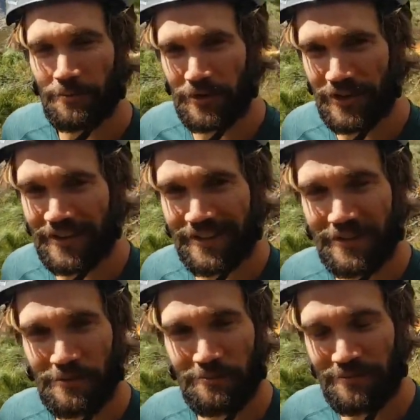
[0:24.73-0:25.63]
I'm good.
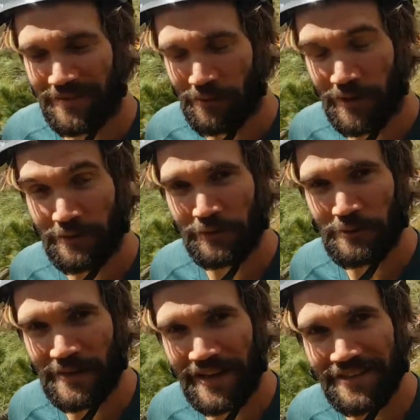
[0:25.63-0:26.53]
It's wonderful
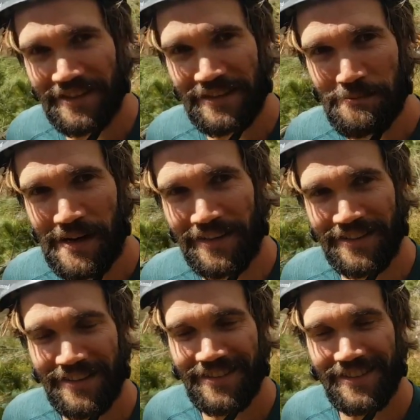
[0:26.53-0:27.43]
to be out here in the
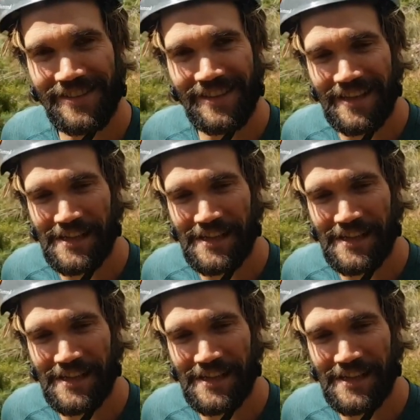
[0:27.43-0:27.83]
mountains.